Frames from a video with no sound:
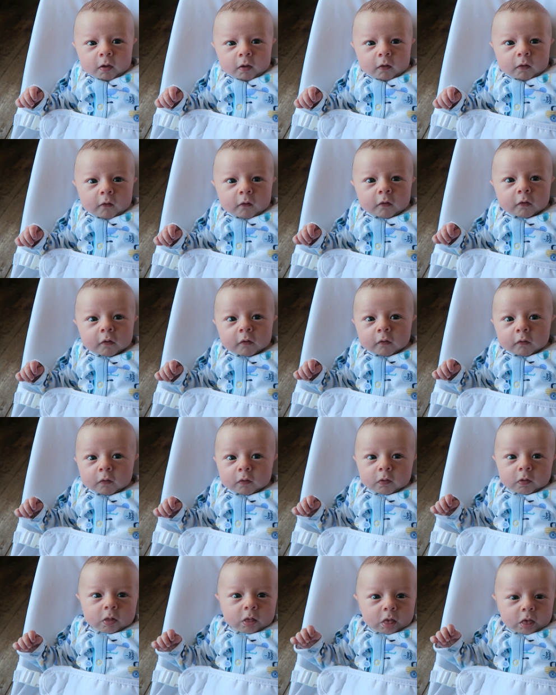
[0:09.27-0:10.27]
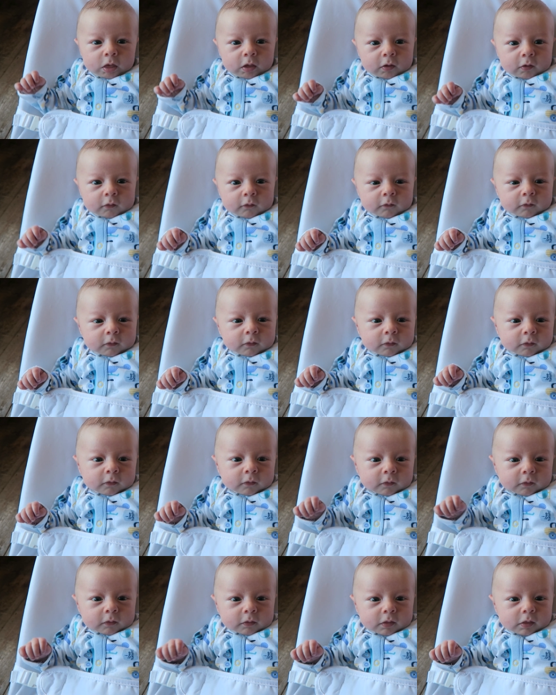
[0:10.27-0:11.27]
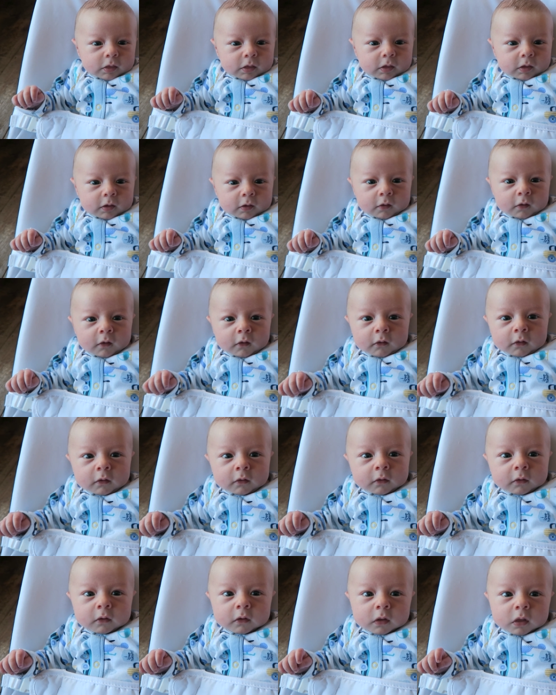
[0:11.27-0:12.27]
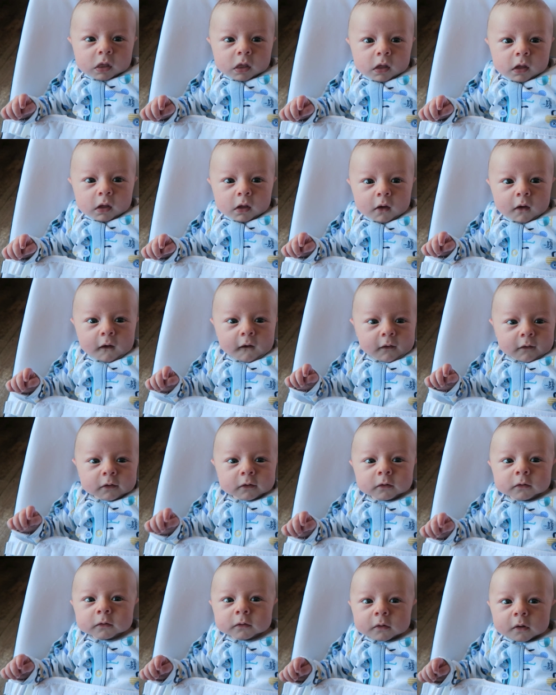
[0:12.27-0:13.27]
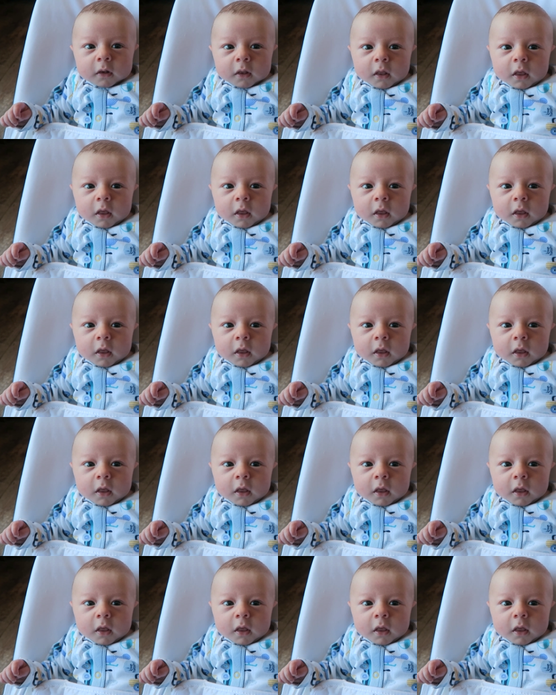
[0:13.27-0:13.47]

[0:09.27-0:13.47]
or should you just eat any any old thing to make sure you get enough calories? What is your response to that?